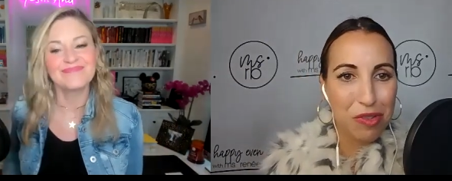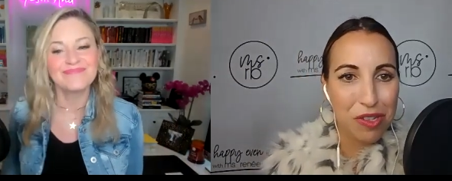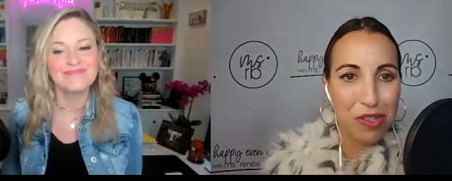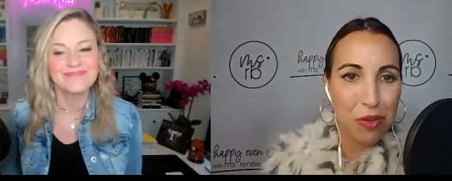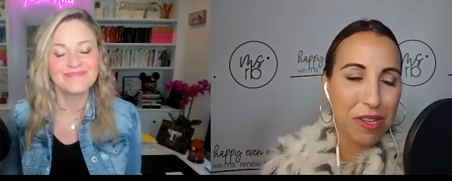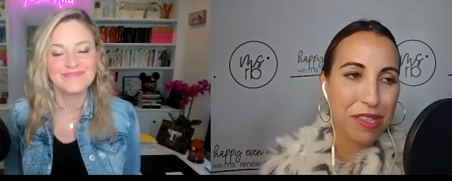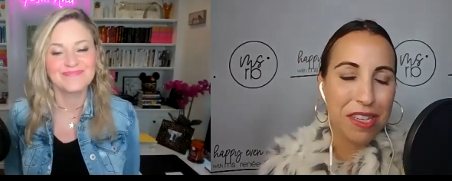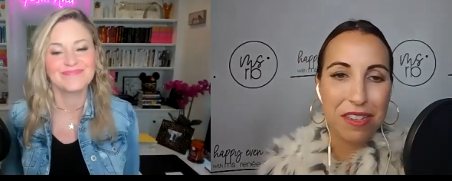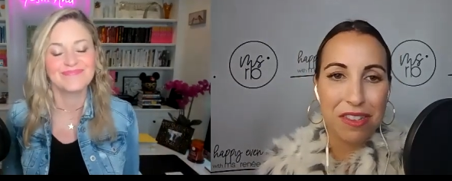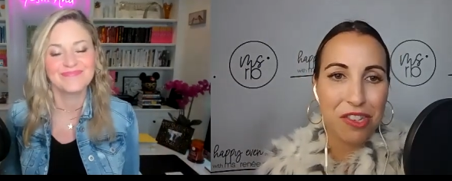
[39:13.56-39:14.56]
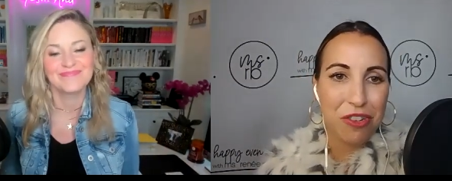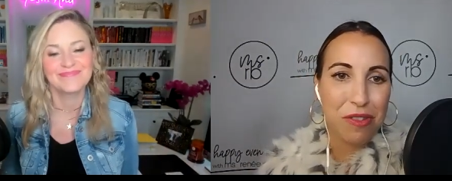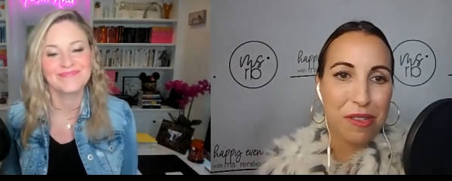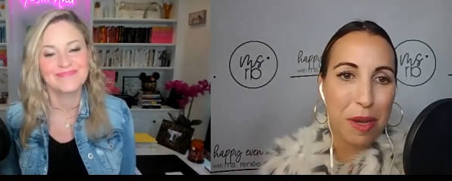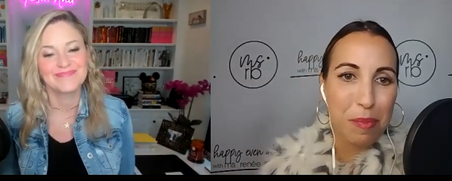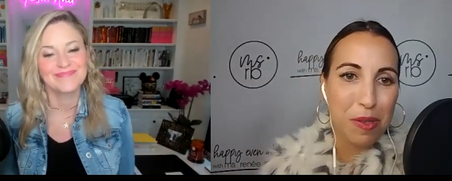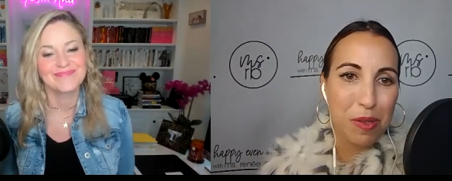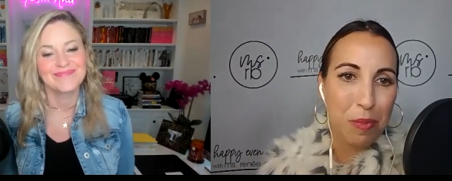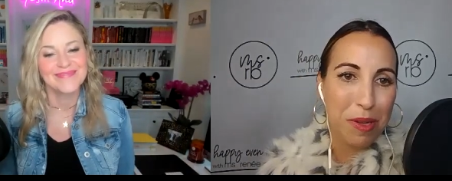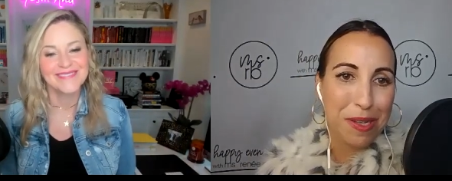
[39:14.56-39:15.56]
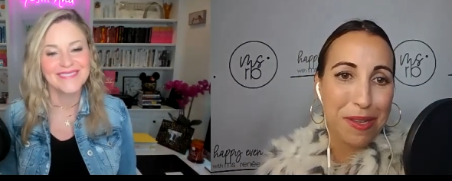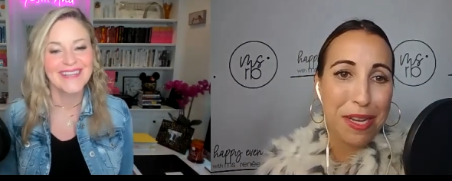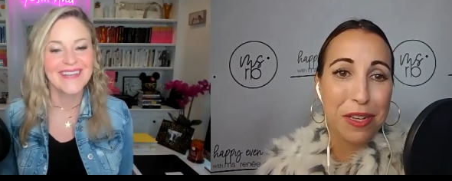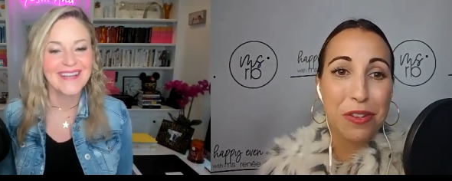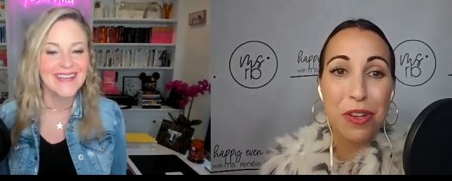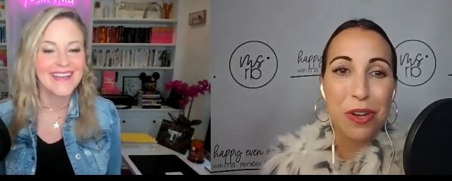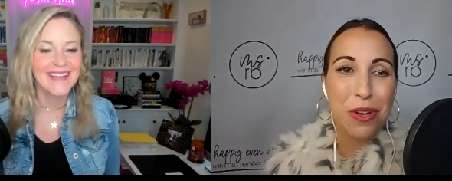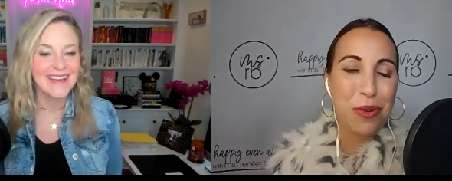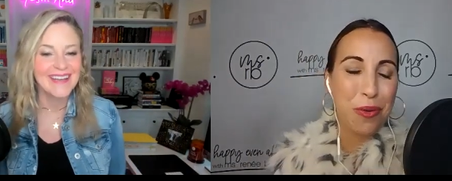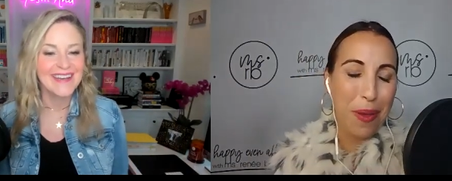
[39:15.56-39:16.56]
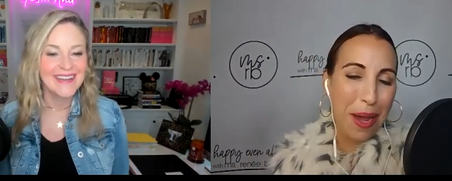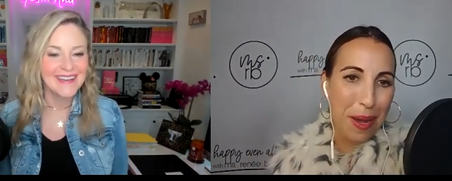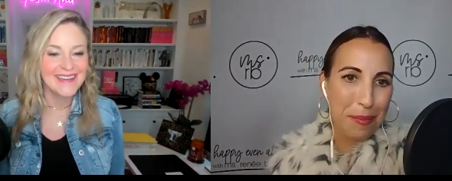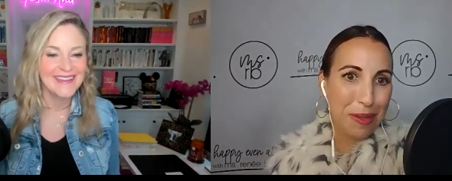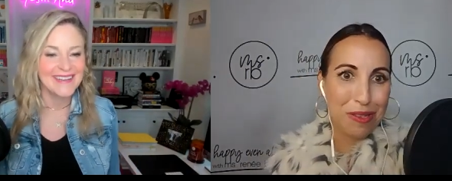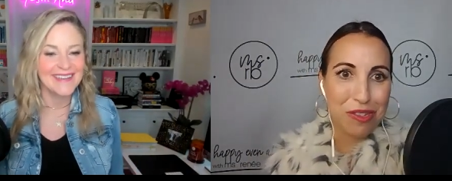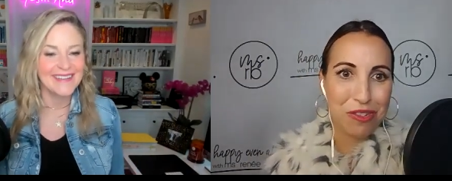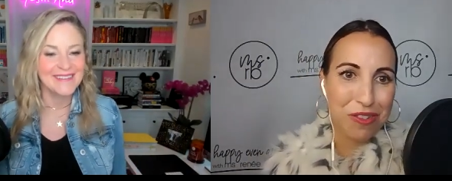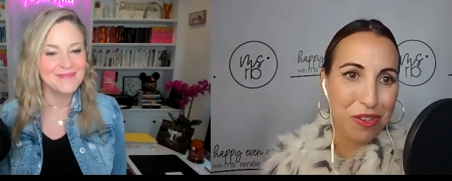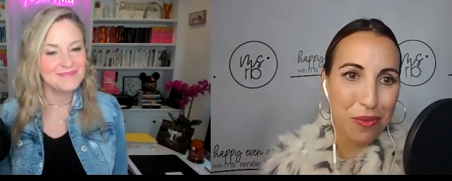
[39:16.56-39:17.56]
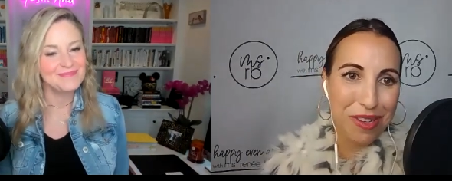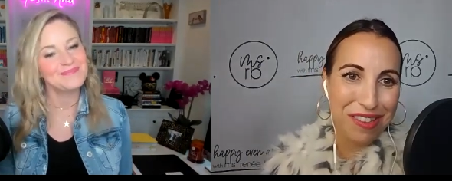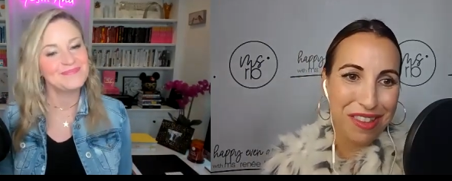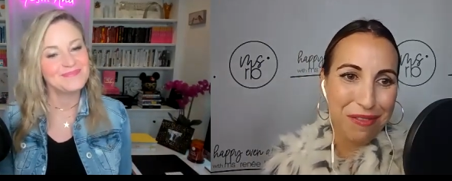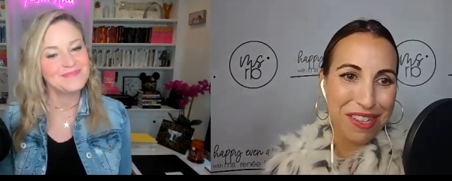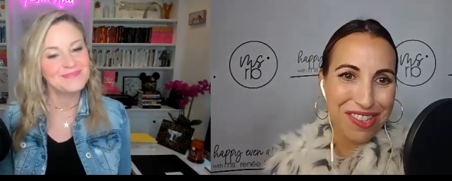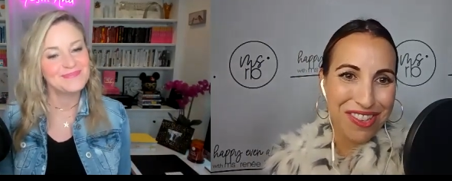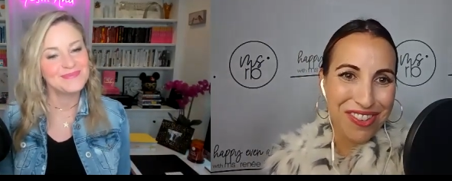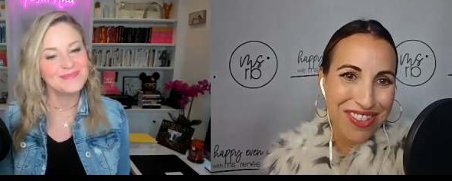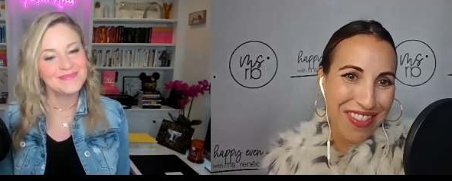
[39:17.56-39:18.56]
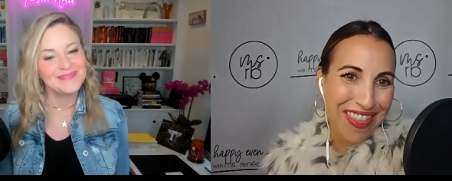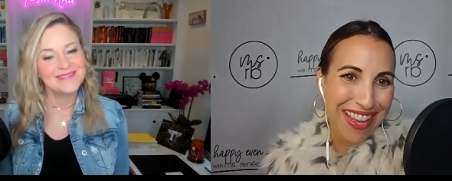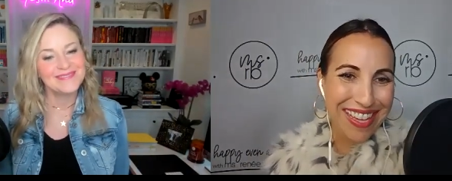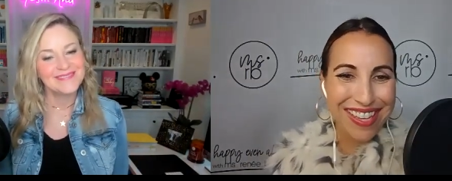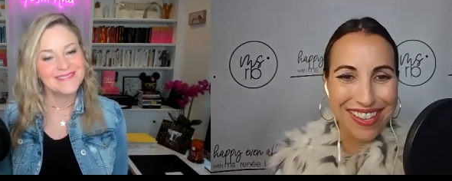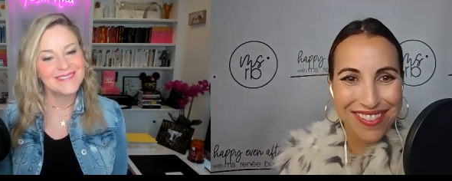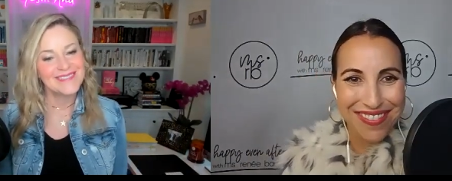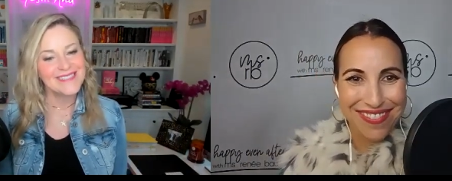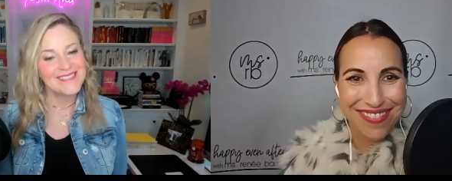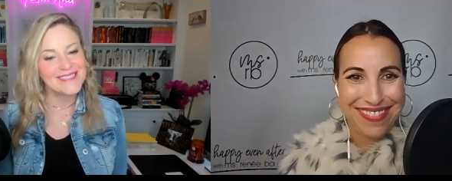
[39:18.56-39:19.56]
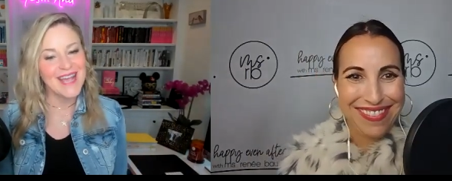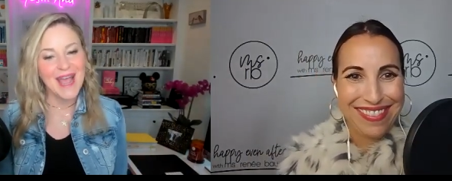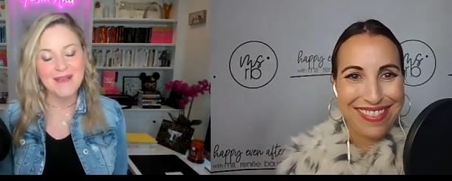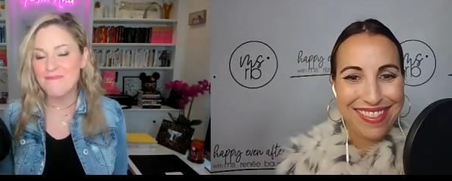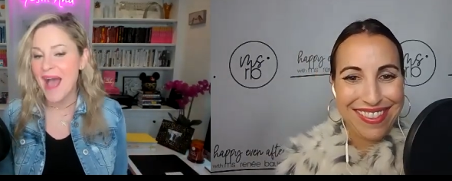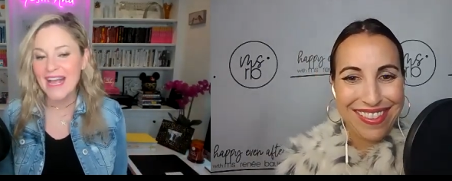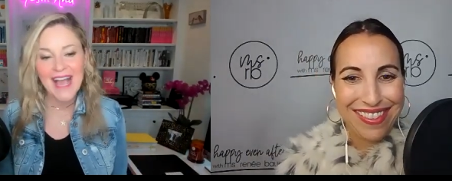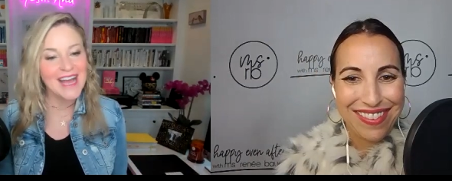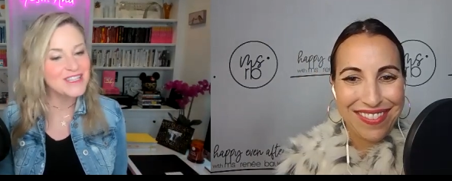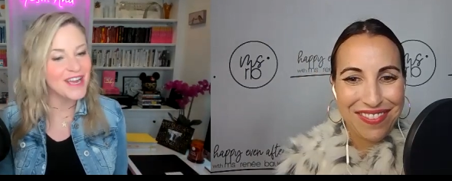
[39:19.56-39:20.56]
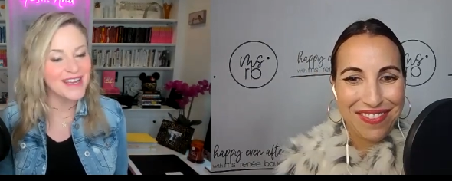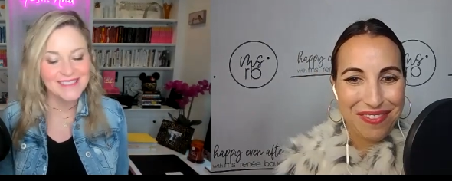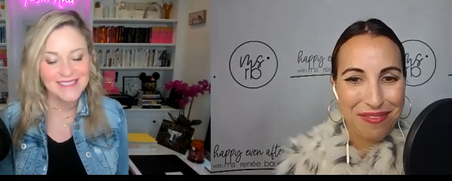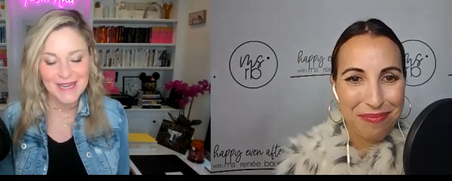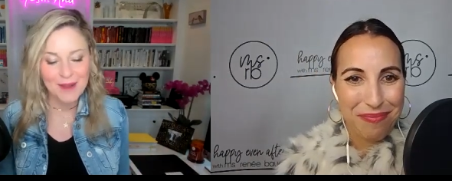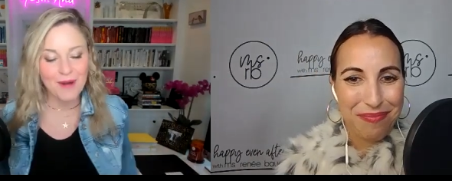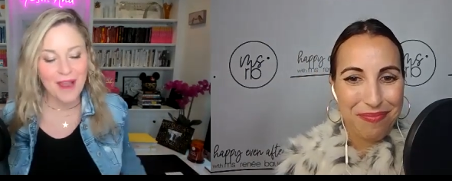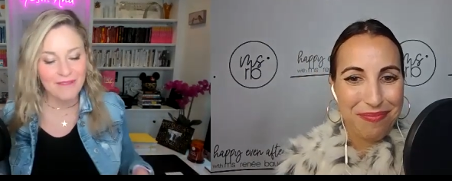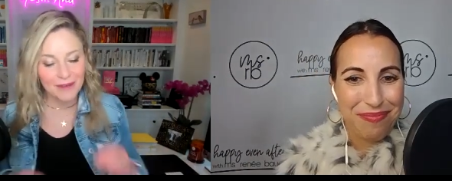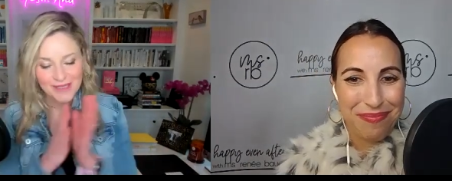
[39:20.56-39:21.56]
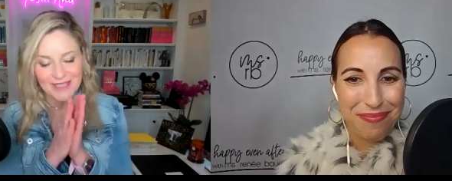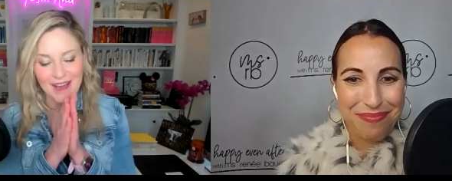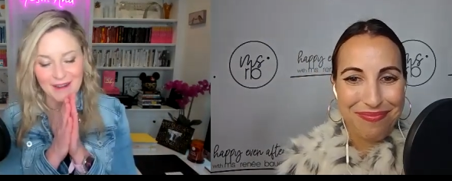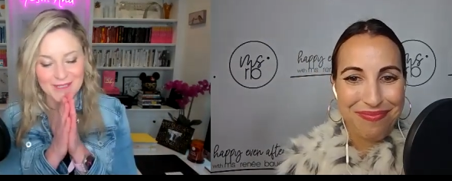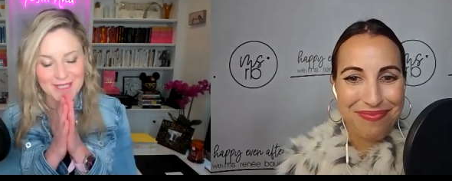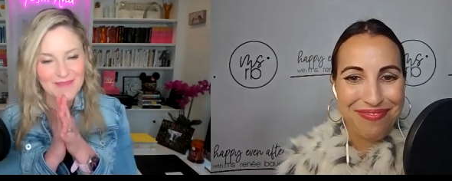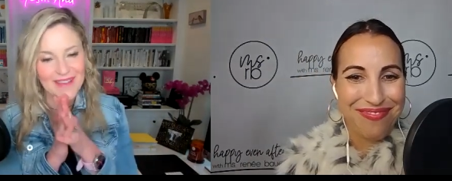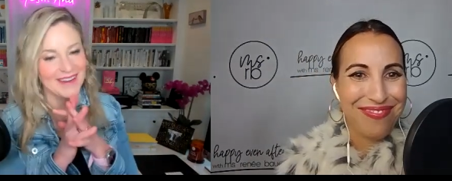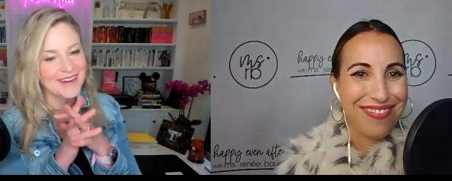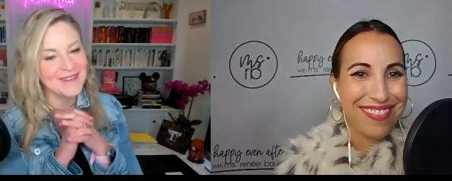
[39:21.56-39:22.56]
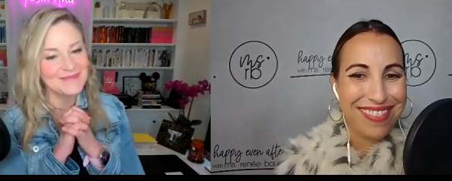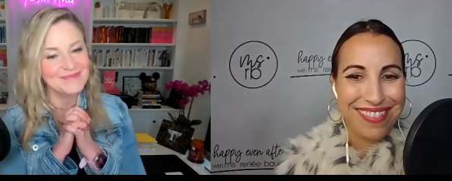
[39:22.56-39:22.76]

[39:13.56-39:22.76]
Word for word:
Speaker 1: just so excited to share this episode because I know that my listeners are going to love it too. So thank you.
Speaker 2: Same back at you and stay brave. It was an honor to be here.